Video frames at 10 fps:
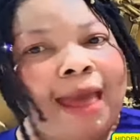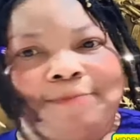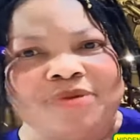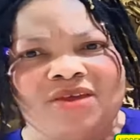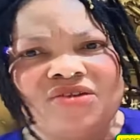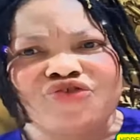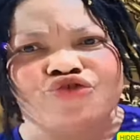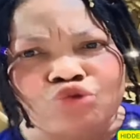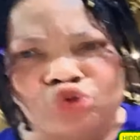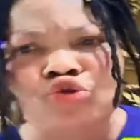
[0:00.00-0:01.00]
Debbie,
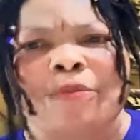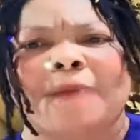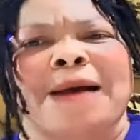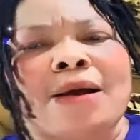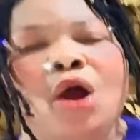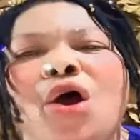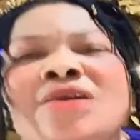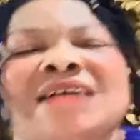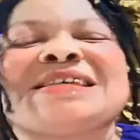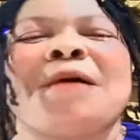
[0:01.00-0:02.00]
choose to bear my
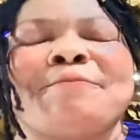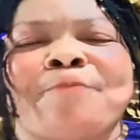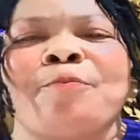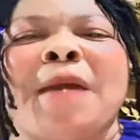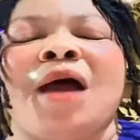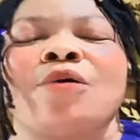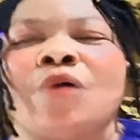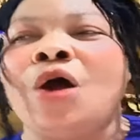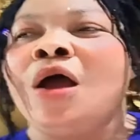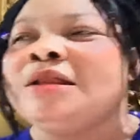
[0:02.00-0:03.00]
yes,
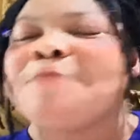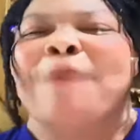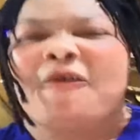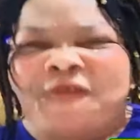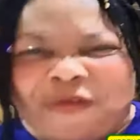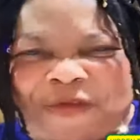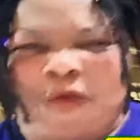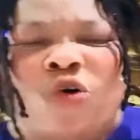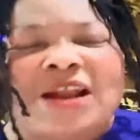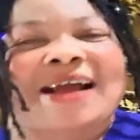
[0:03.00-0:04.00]
and you
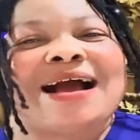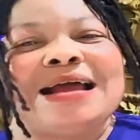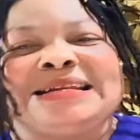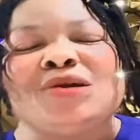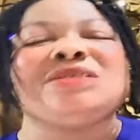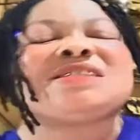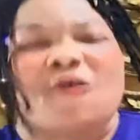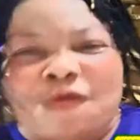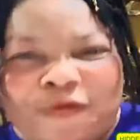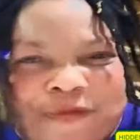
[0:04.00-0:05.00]
perfume a kind of
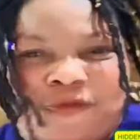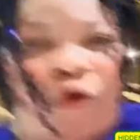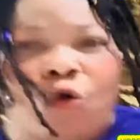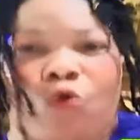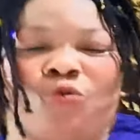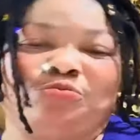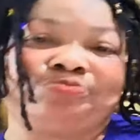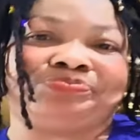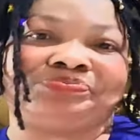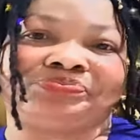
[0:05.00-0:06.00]
decent
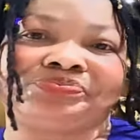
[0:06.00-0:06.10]
phone.